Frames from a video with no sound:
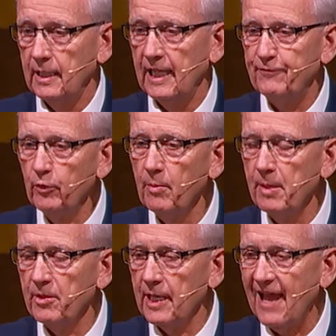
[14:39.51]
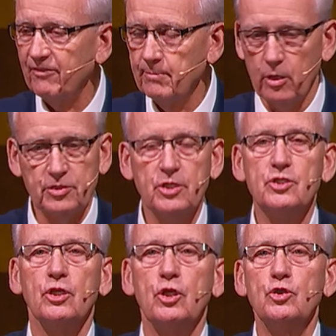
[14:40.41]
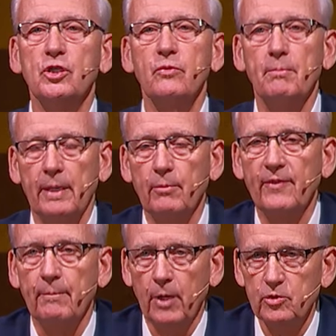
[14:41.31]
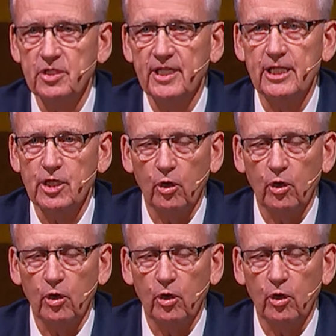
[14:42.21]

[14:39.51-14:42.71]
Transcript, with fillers: If you remember the life of Moses, you should remember that Moses in his